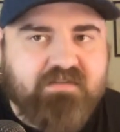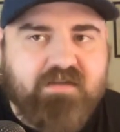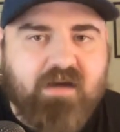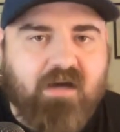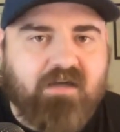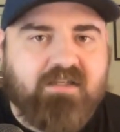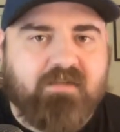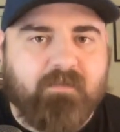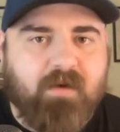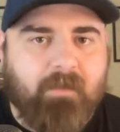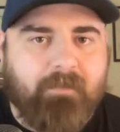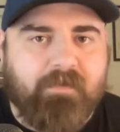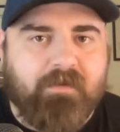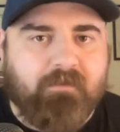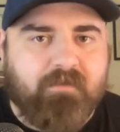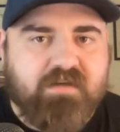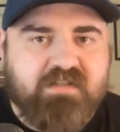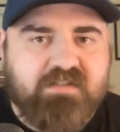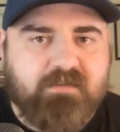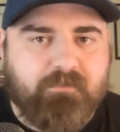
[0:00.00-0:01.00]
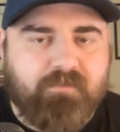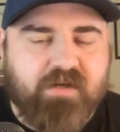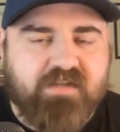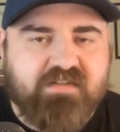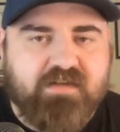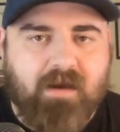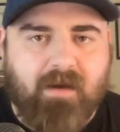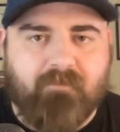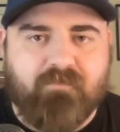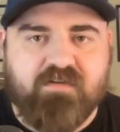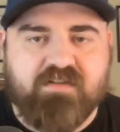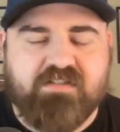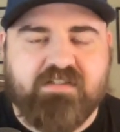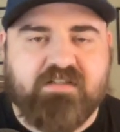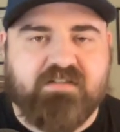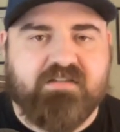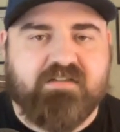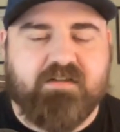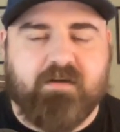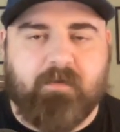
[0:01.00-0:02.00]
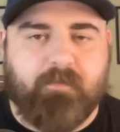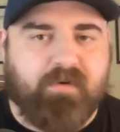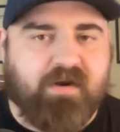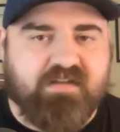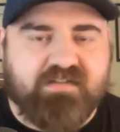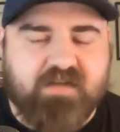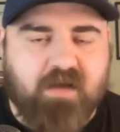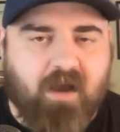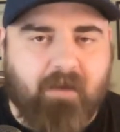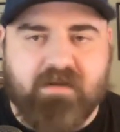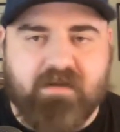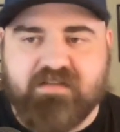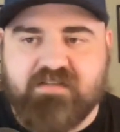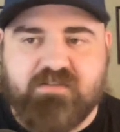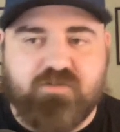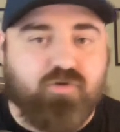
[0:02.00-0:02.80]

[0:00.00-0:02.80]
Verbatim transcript: talked him up in recent press conferences or press comments.